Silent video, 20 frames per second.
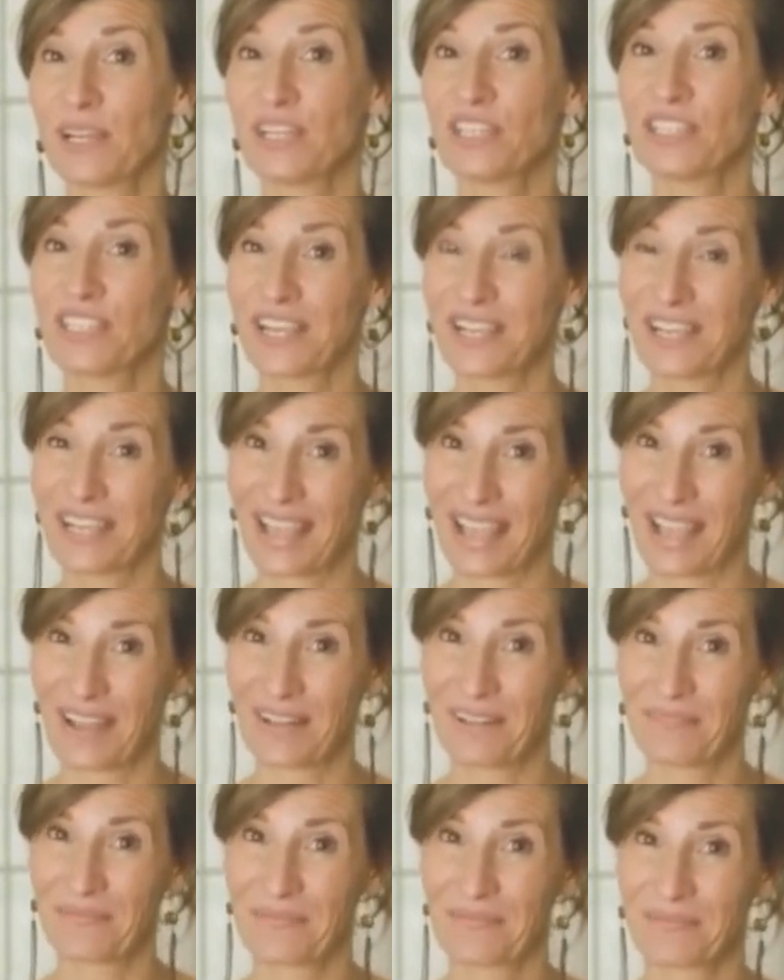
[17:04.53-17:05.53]
spinach and
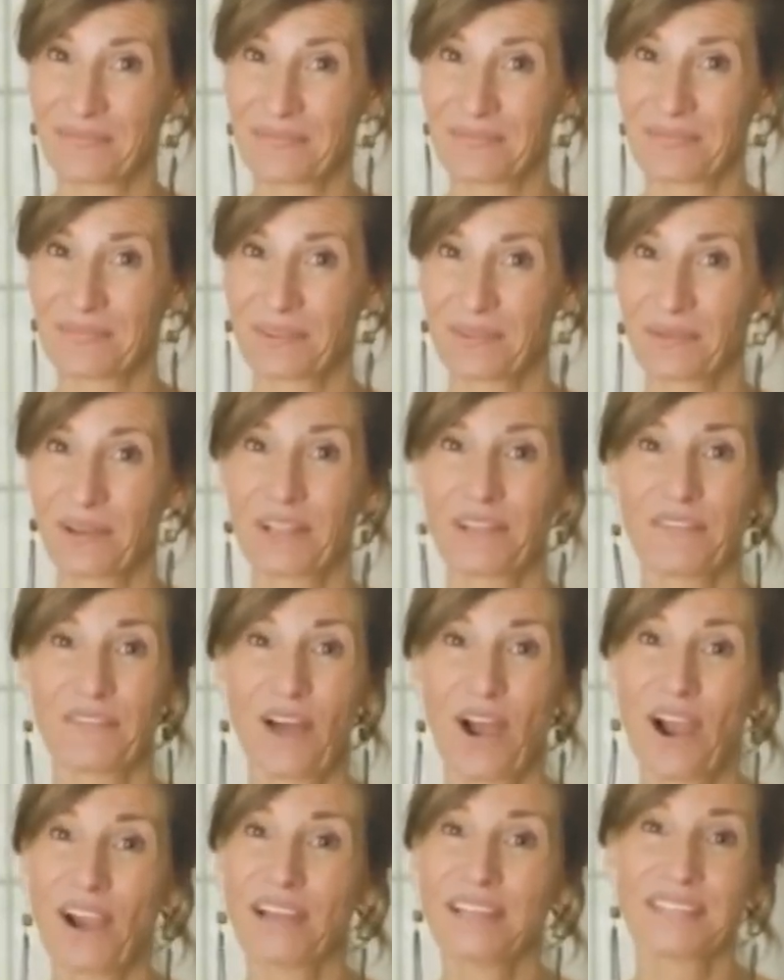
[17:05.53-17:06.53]
kale. Well, if
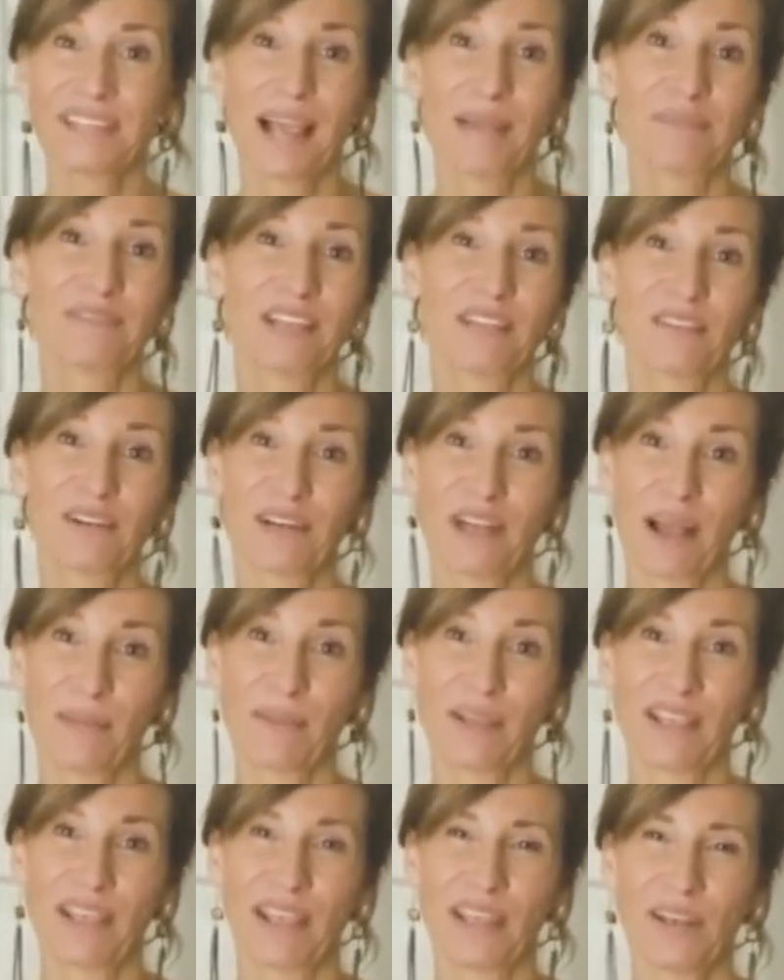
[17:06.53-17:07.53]
hard times ever
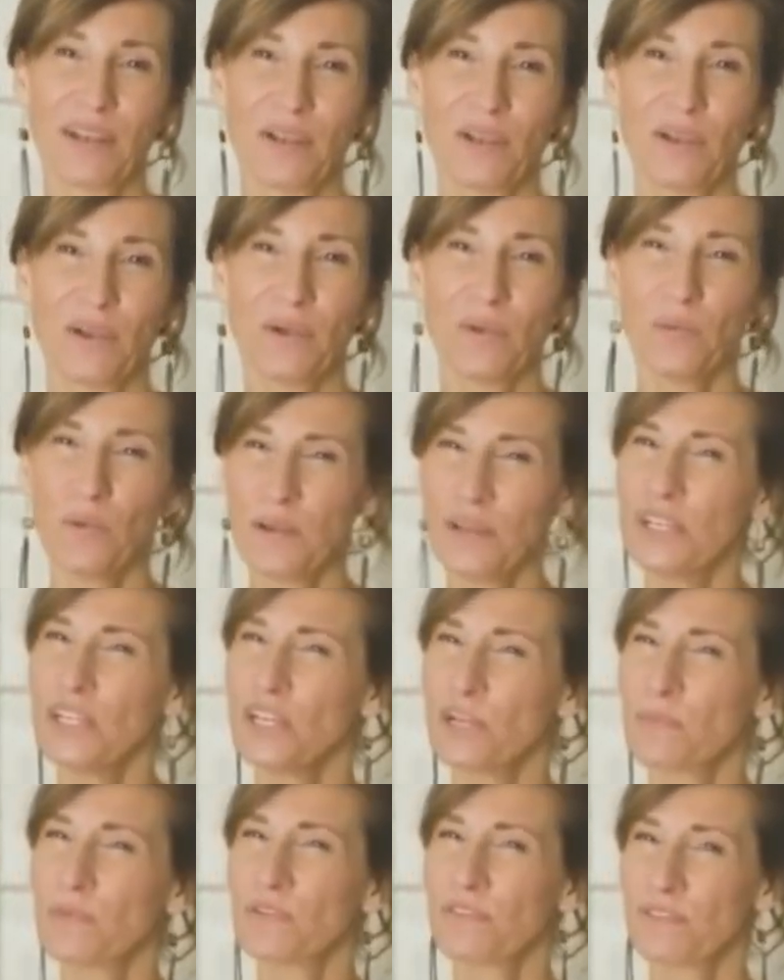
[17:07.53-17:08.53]
come again,
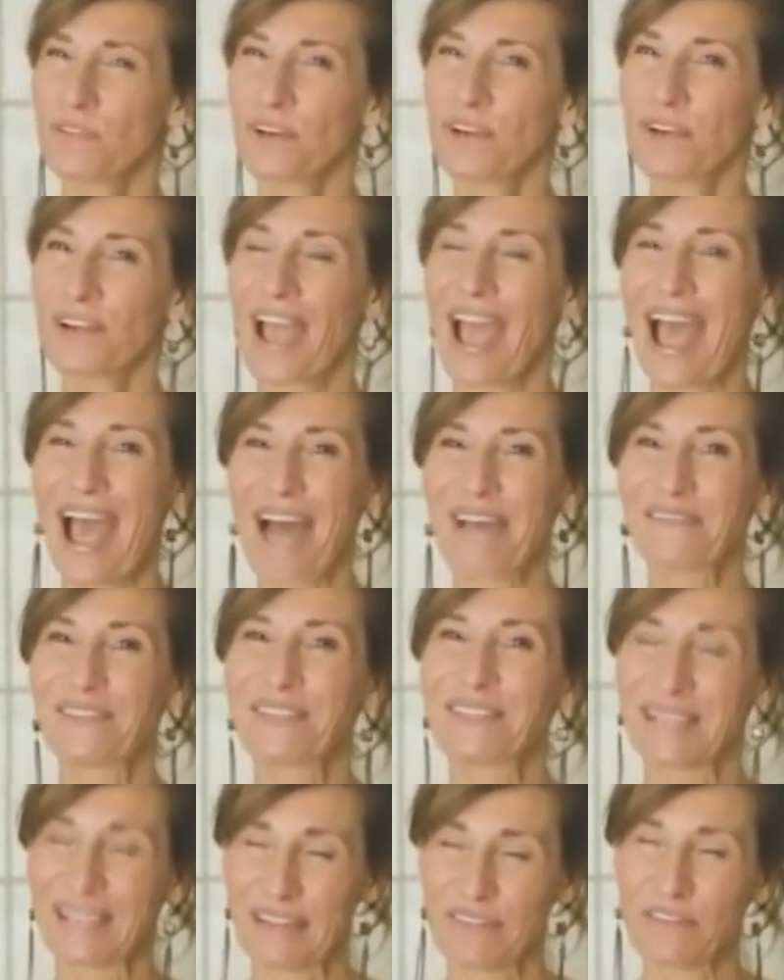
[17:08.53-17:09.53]
wouldn't you prefer to have
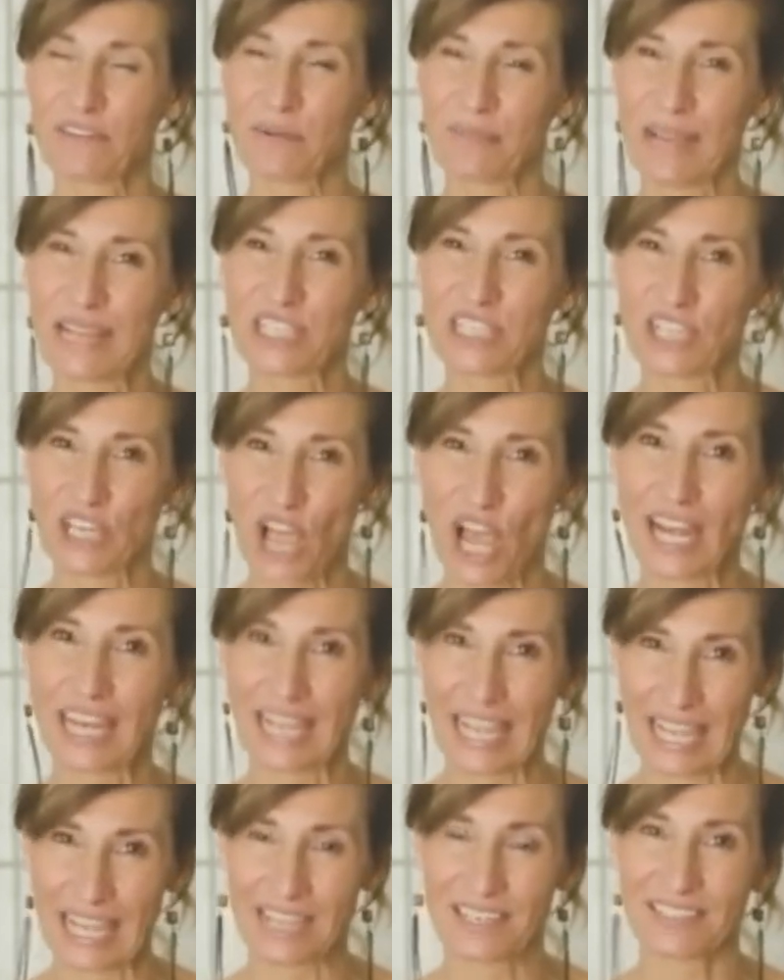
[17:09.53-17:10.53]
this information on
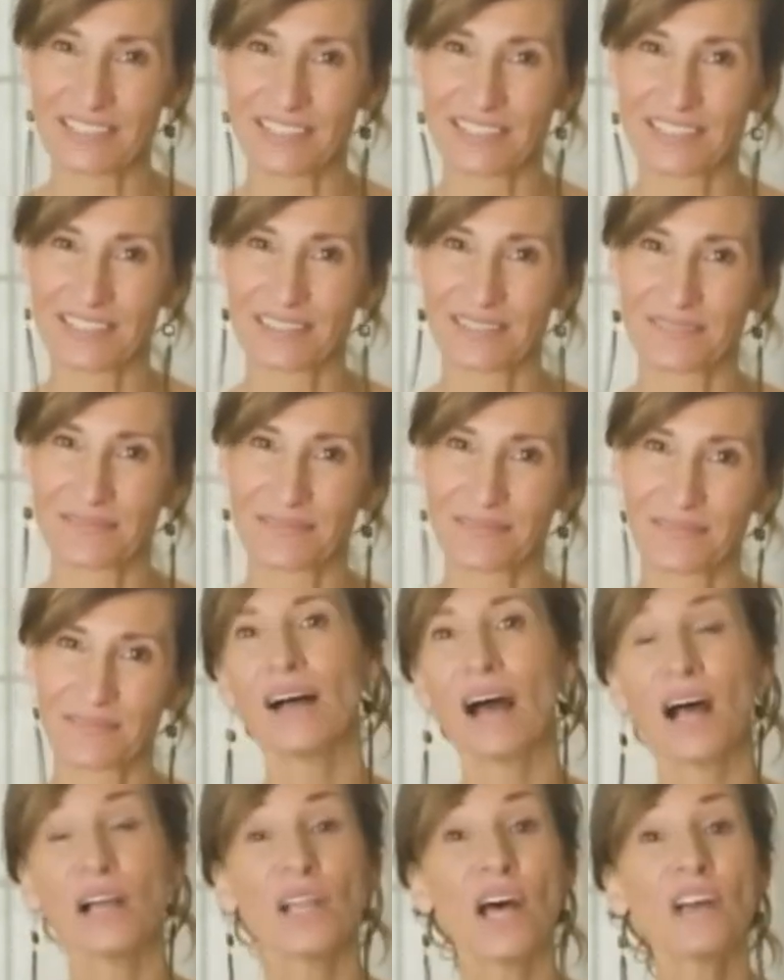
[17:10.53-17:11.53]
hand?
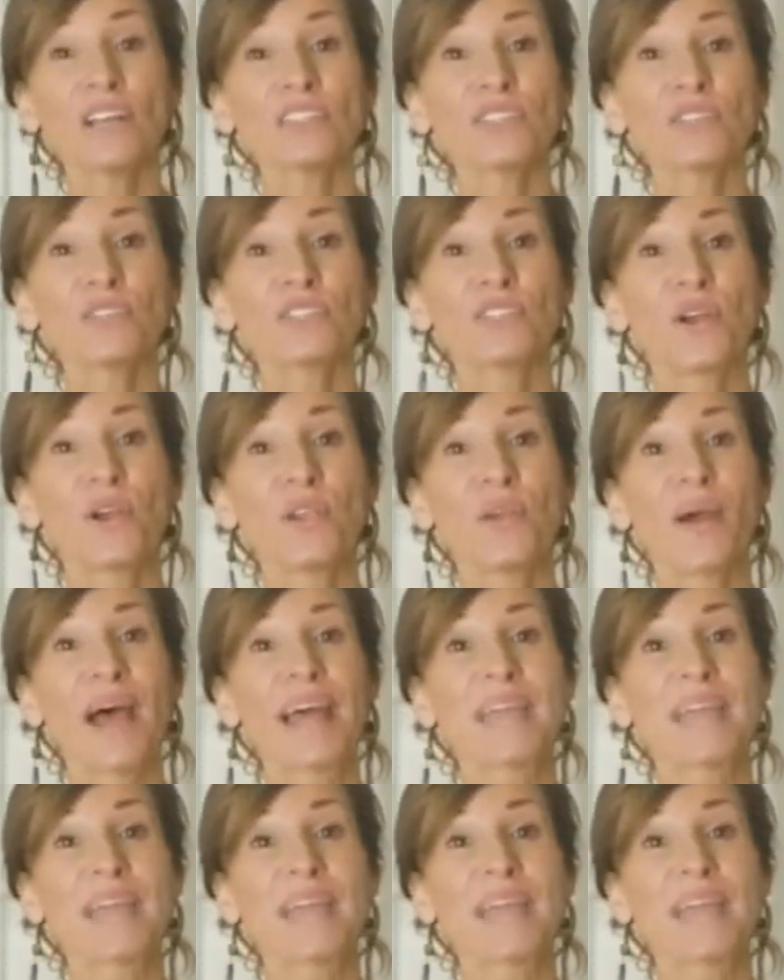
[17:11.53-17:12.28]
I'll also show